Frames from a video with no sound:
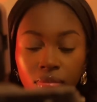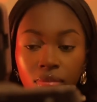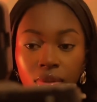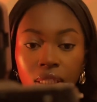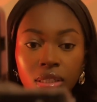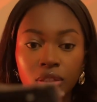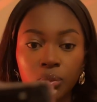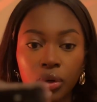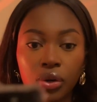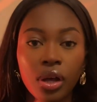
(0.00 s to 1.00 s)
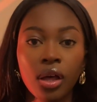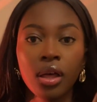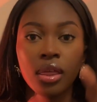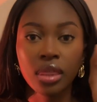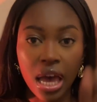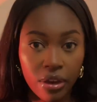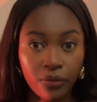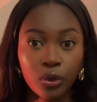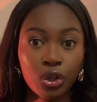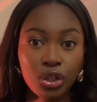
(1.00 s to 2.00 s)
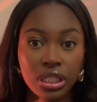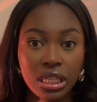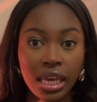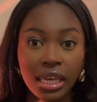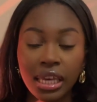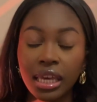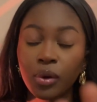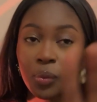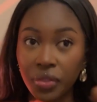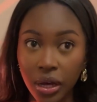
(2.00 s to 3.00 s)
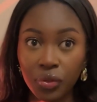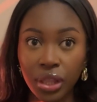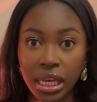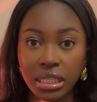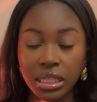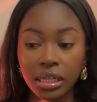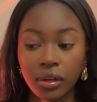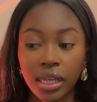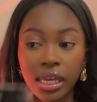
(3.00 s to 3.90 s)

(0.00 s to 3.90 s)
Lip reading: This is what the iPhone looks like without the external light,